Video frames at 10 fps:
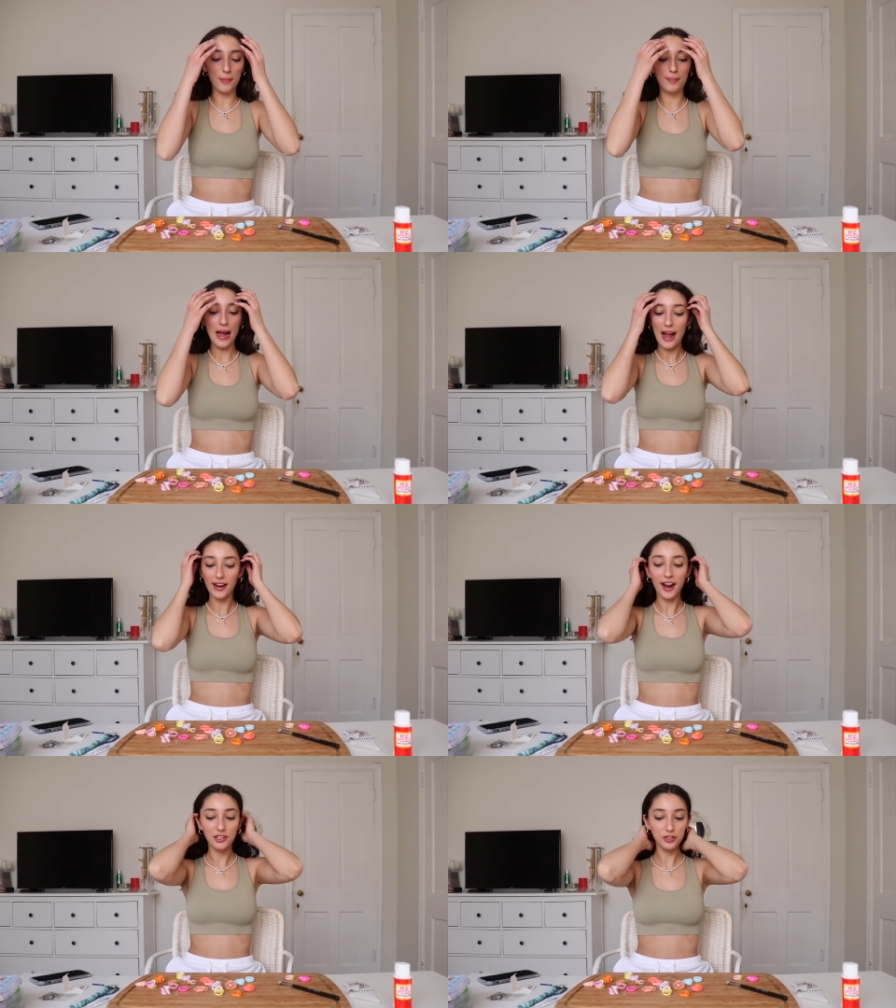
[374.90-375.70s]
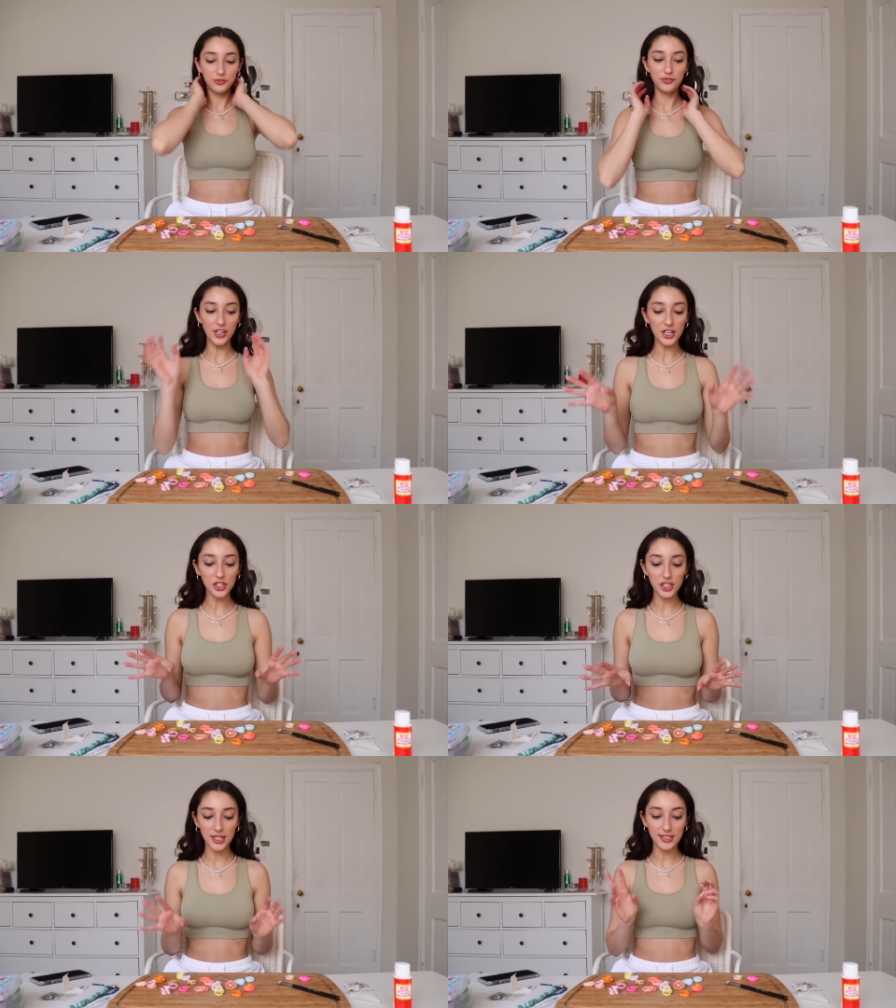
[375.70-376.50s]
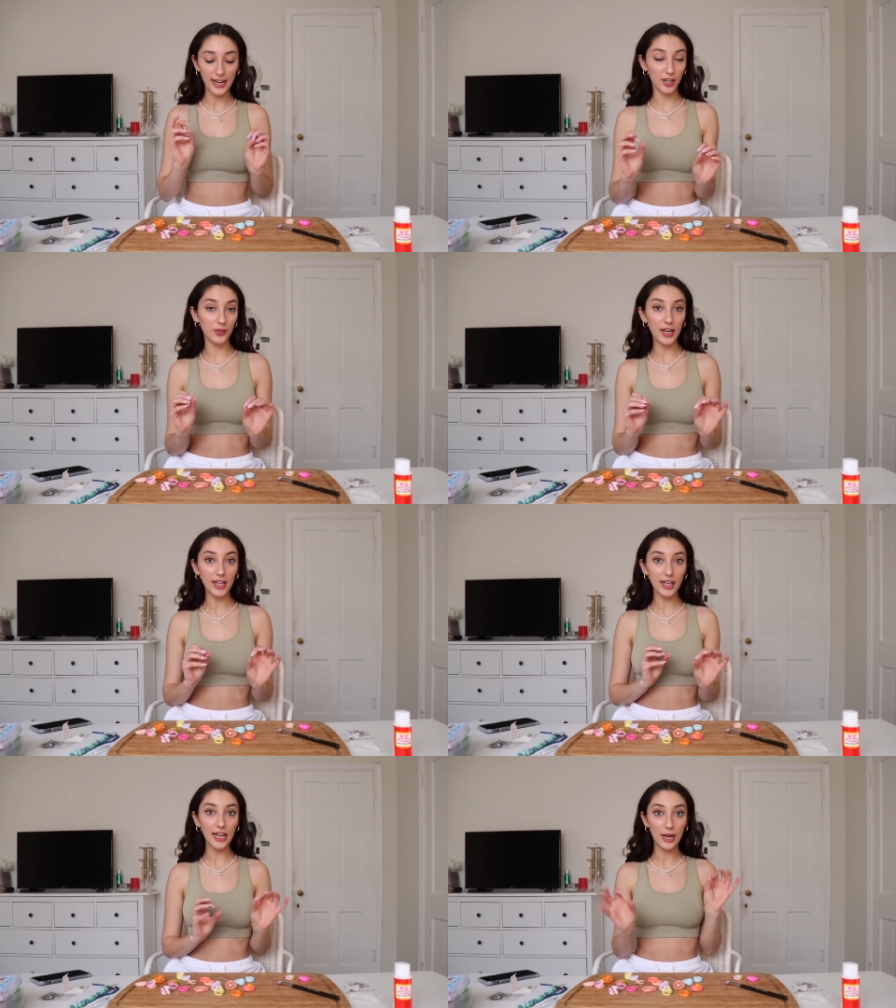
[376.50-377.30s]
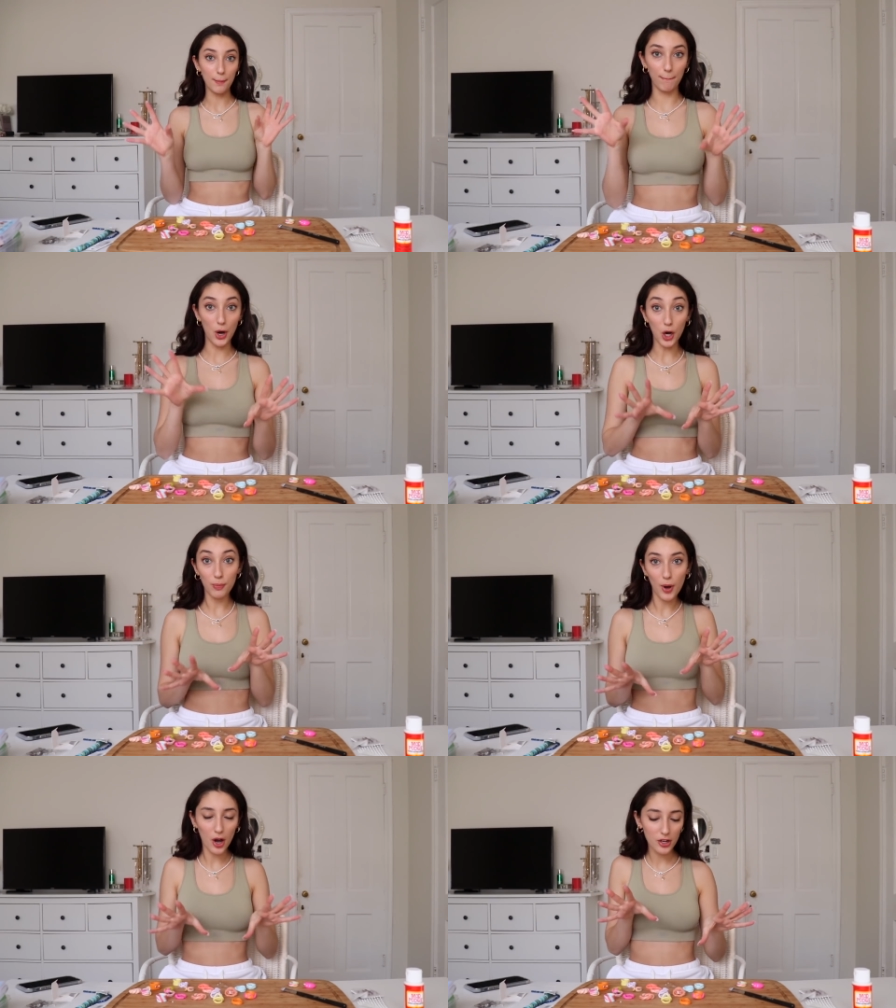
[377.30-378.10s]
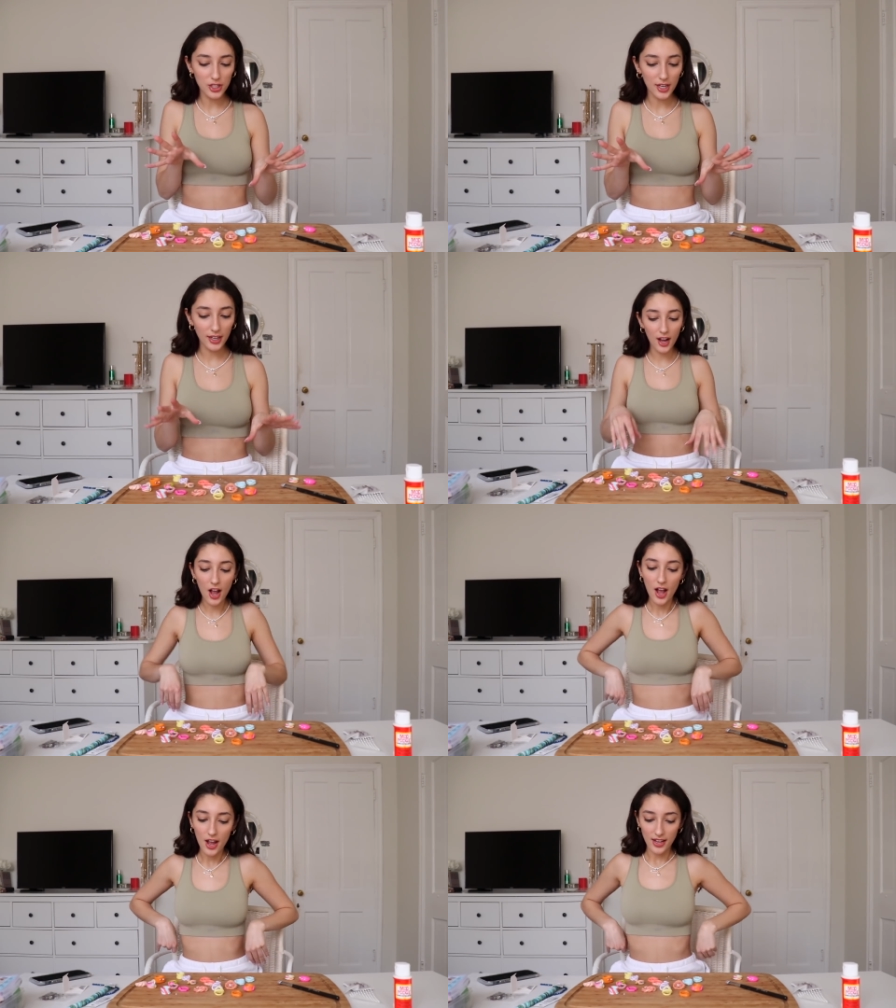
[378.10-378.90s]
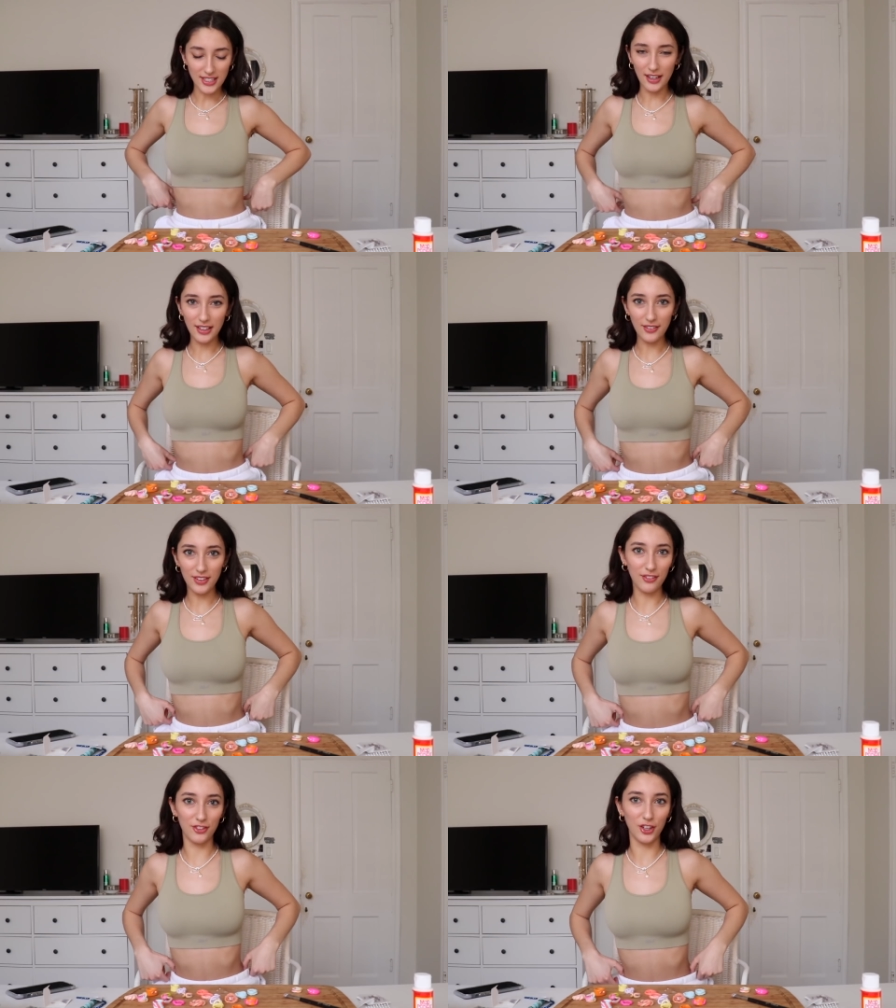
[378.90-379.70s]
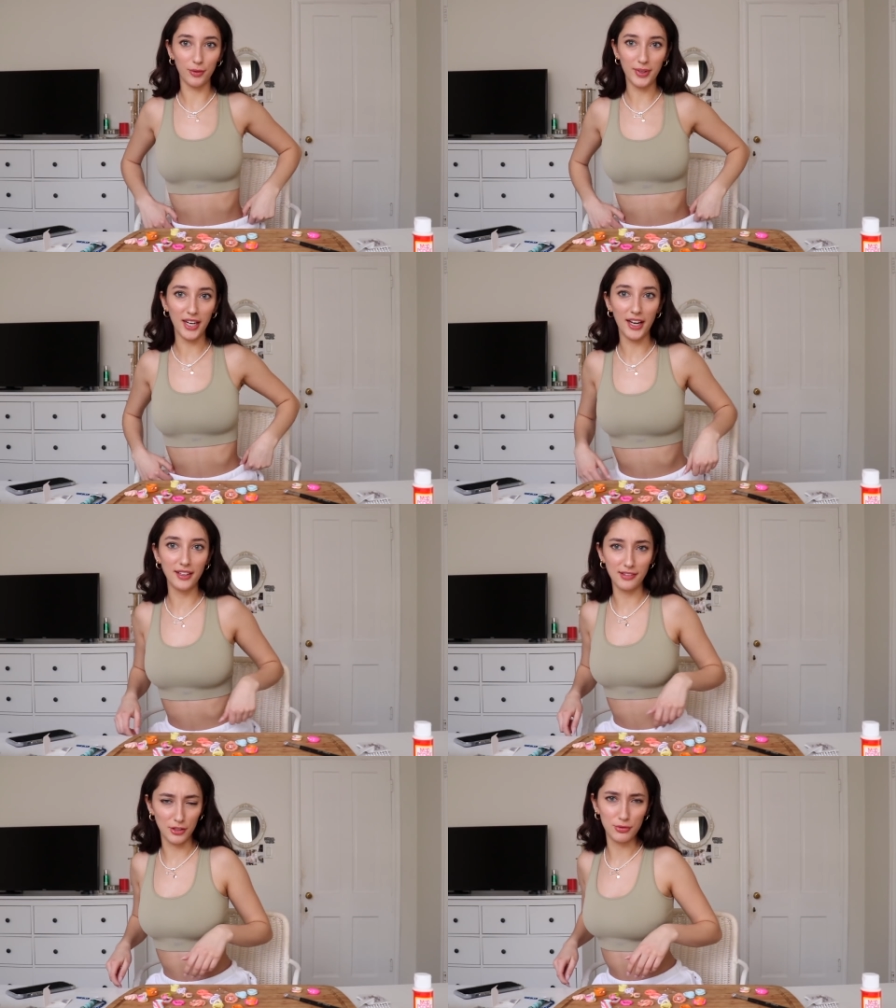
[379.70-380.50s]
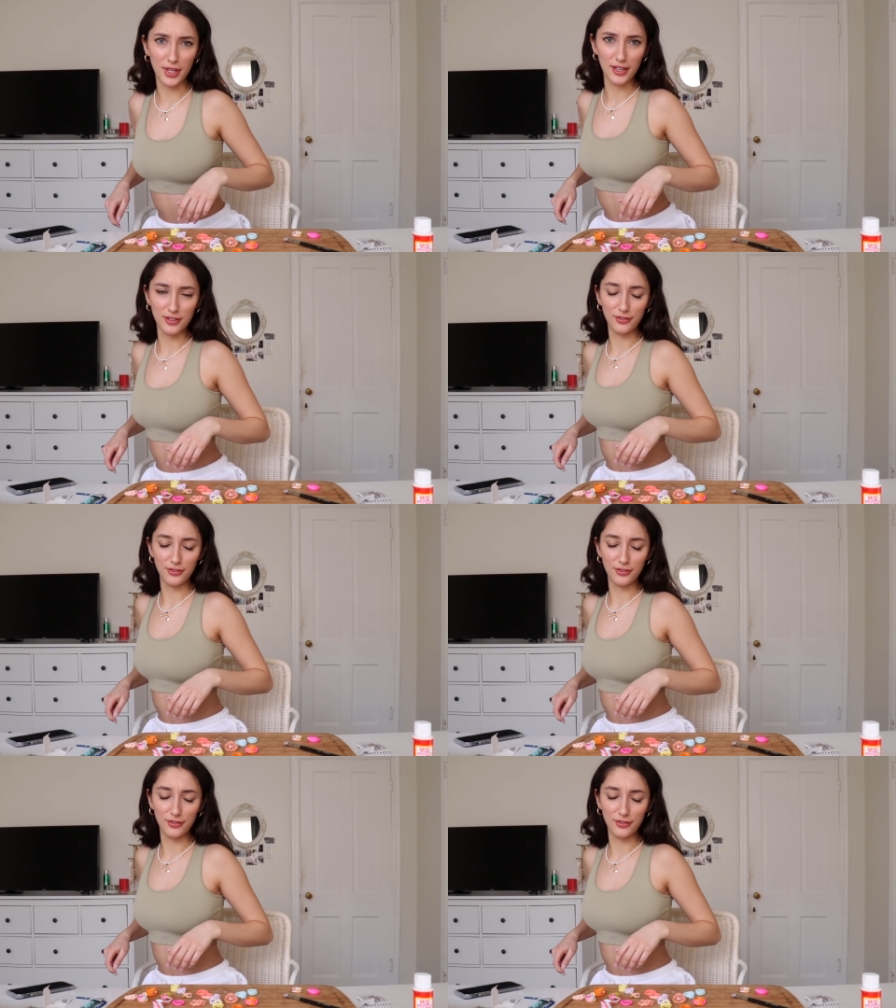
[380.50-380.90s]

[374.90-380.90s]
Back. I just finished decorating and Mod Podging. Is that even a verb? Can I use that as a